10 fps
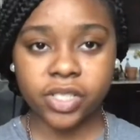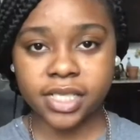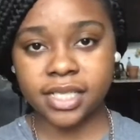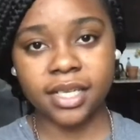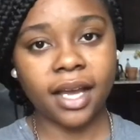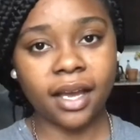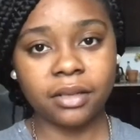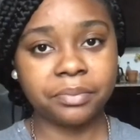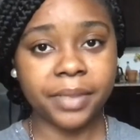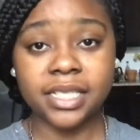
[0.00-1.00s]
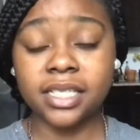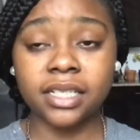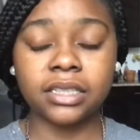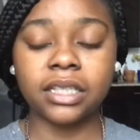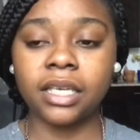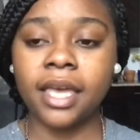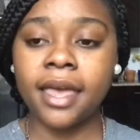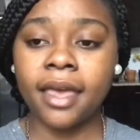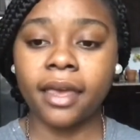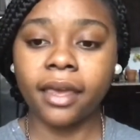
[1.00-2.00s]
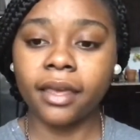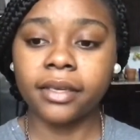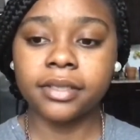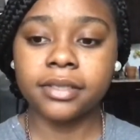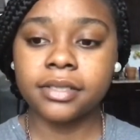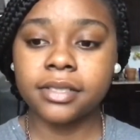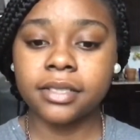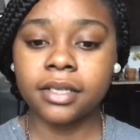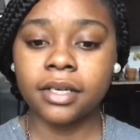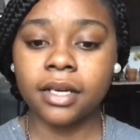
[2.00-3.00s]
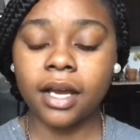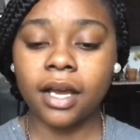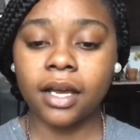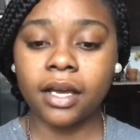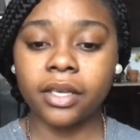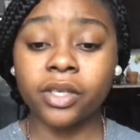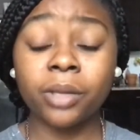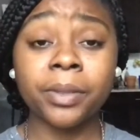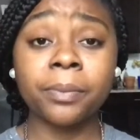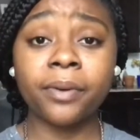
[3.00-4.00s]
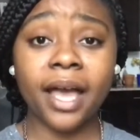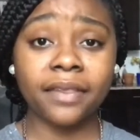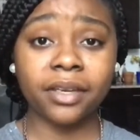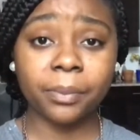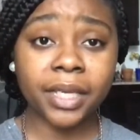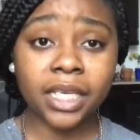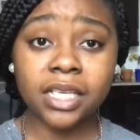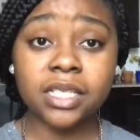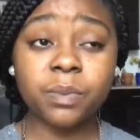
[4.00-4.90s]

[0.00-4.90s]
trusted God basically. And uh, you know, people have their opinions.